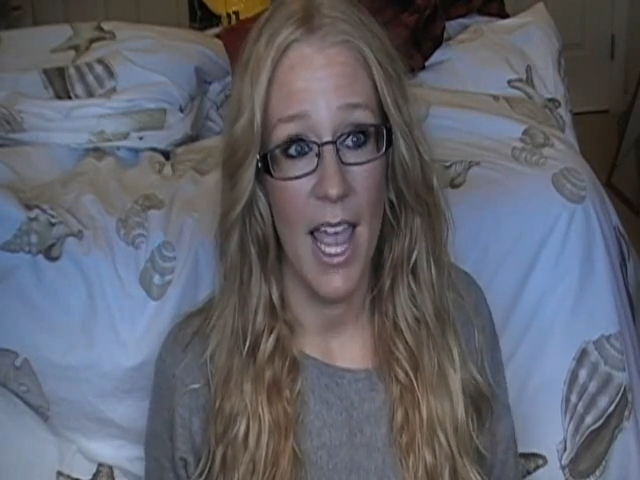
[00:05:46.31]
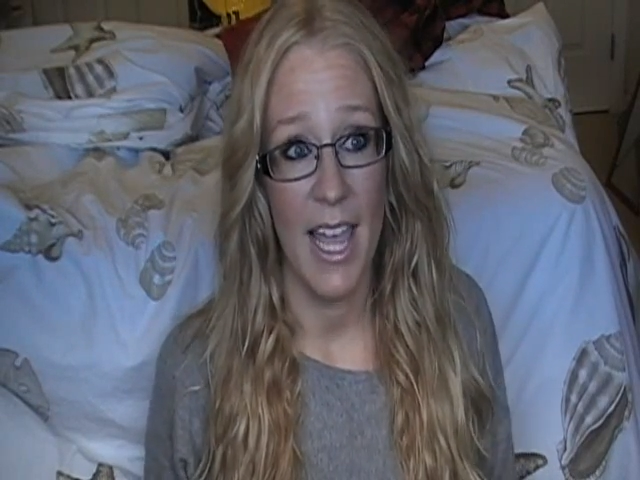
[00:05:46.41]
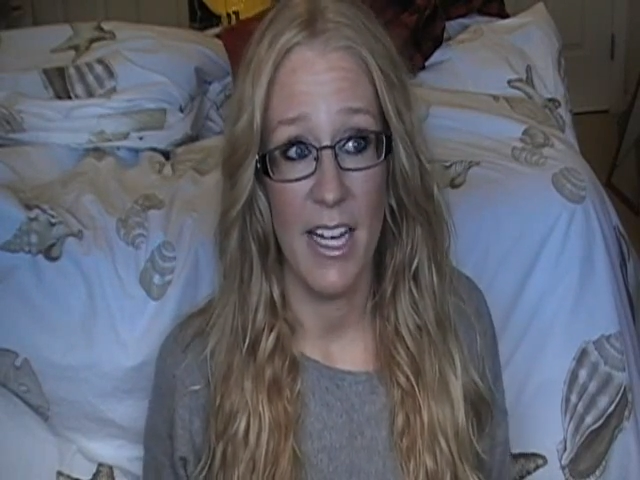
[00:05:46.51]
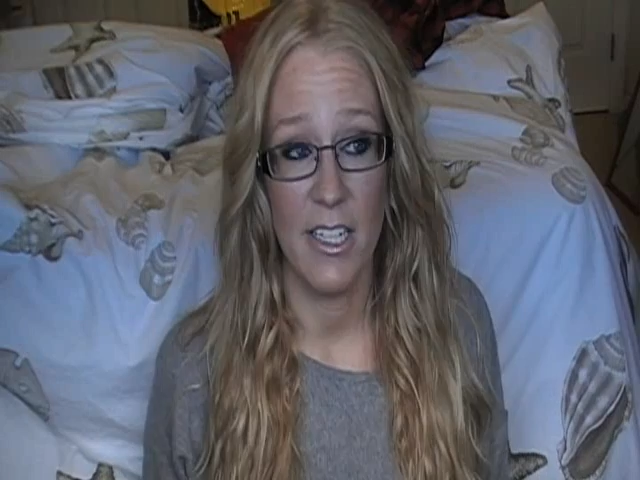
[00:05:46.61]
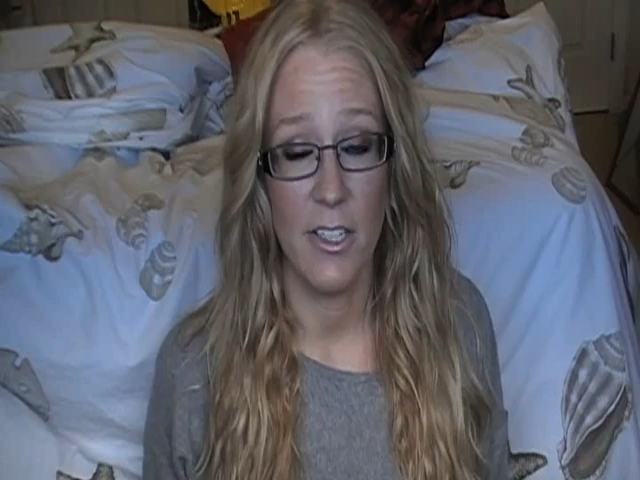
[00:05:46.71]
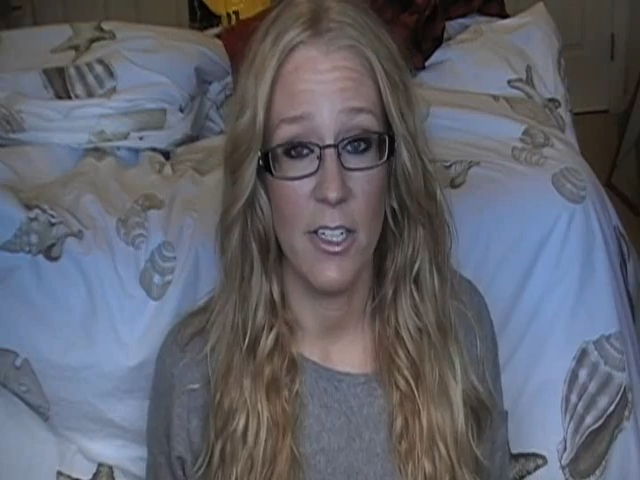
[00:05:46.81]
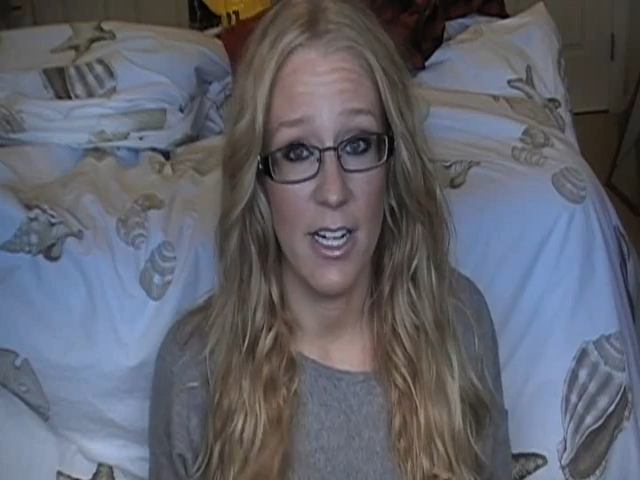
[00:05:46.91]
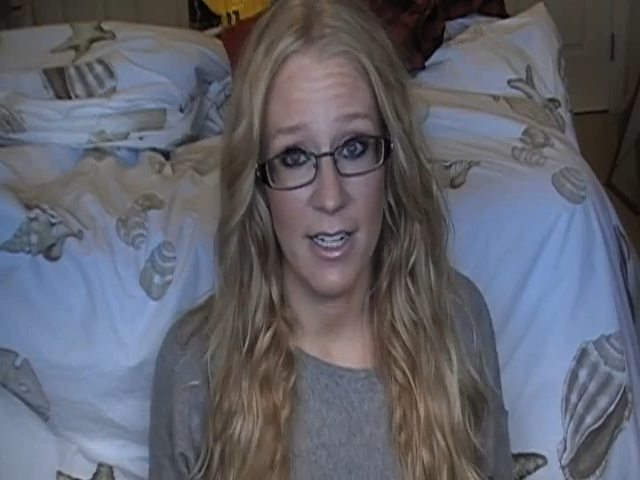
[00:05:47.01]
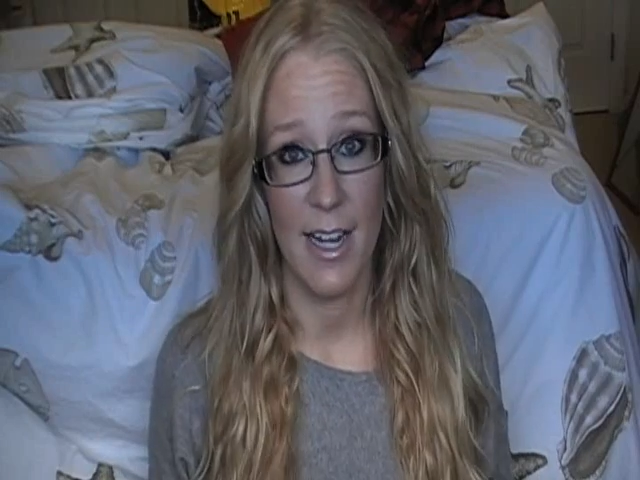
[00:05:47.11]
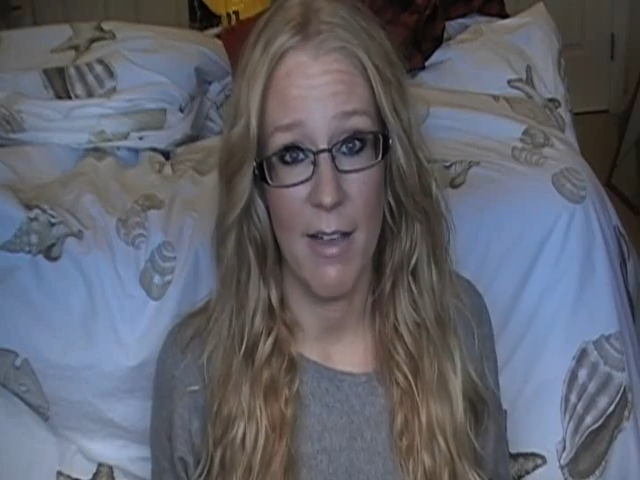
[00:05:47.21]
and you're
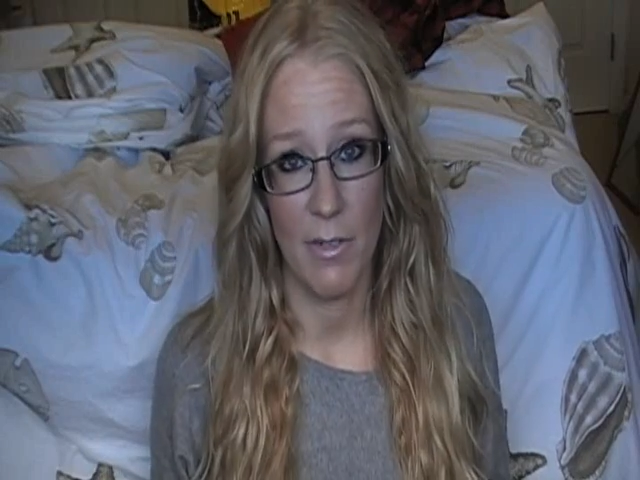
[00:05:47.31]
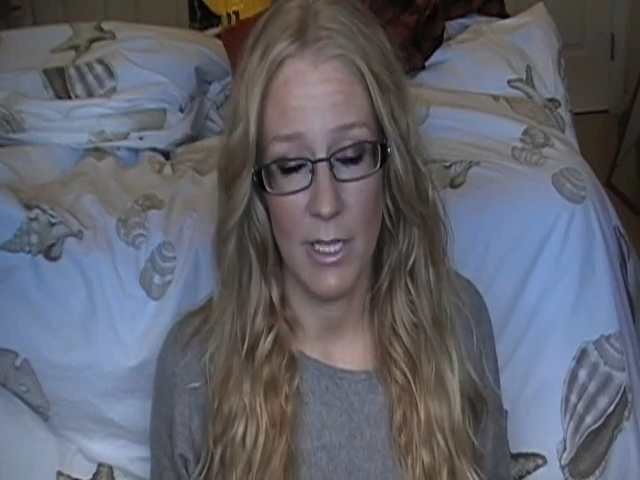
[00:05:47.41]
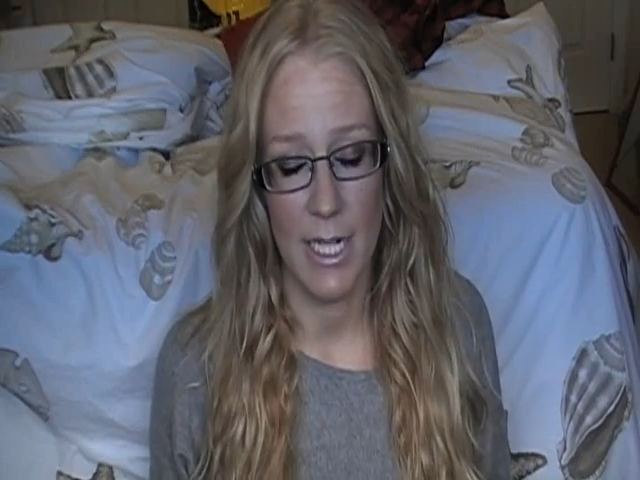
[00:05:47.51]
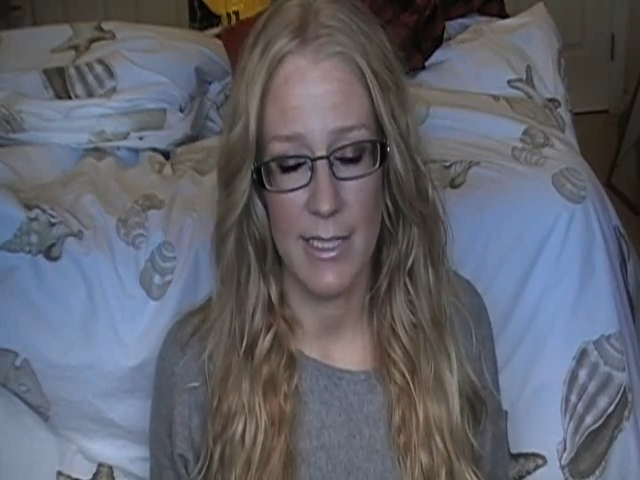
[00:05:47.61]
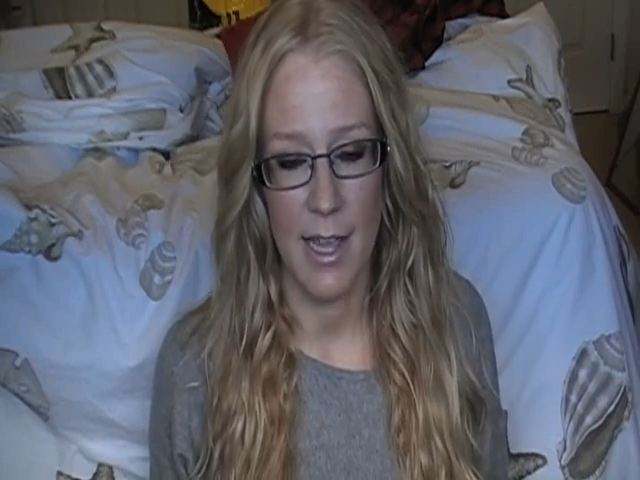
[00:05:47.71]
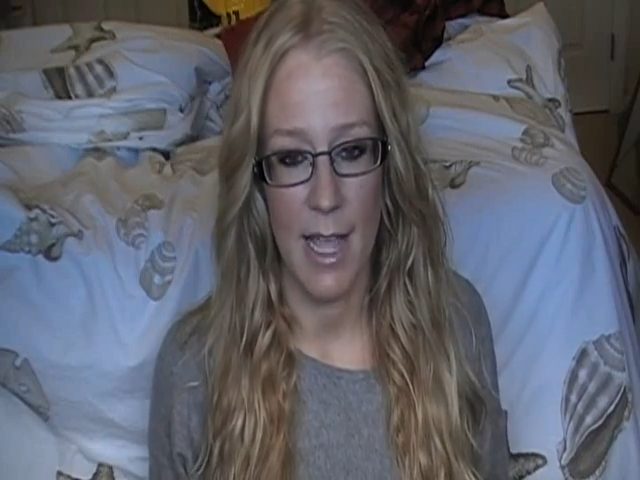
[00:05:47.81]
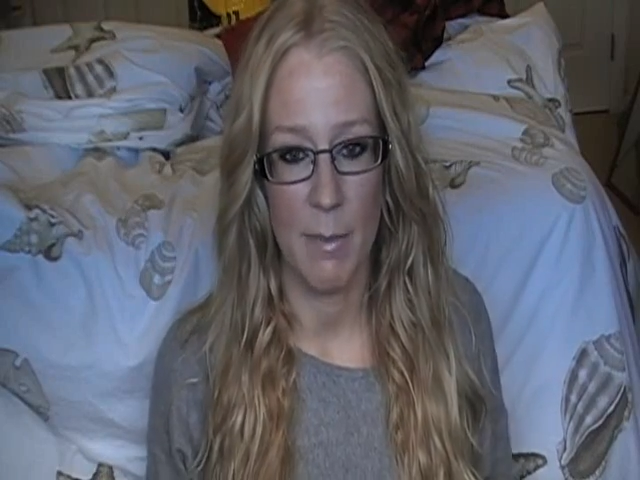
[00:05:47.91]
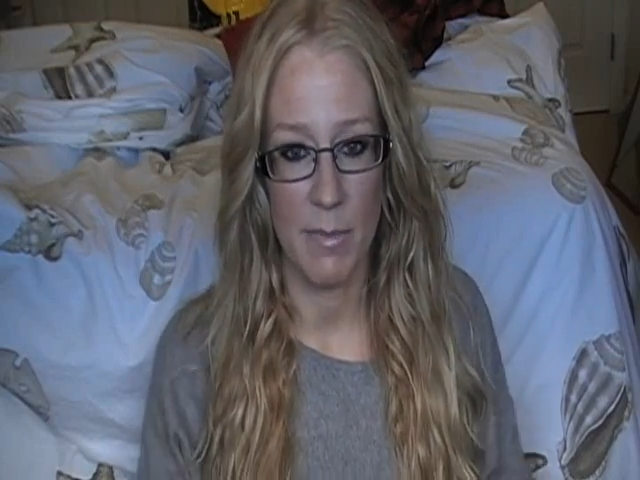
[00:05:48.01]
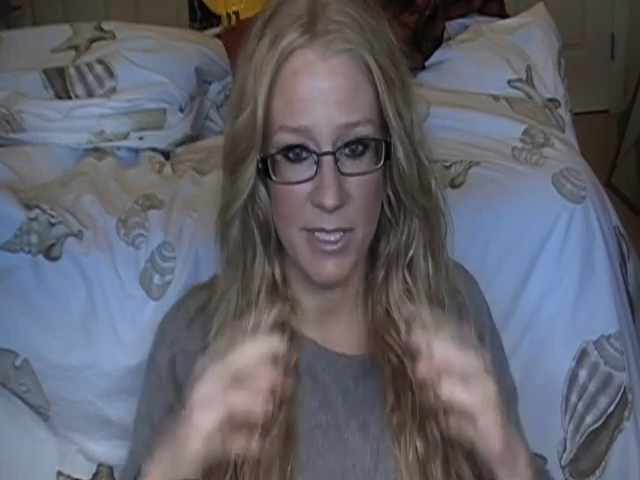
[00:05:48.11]
not going to have a lot of time.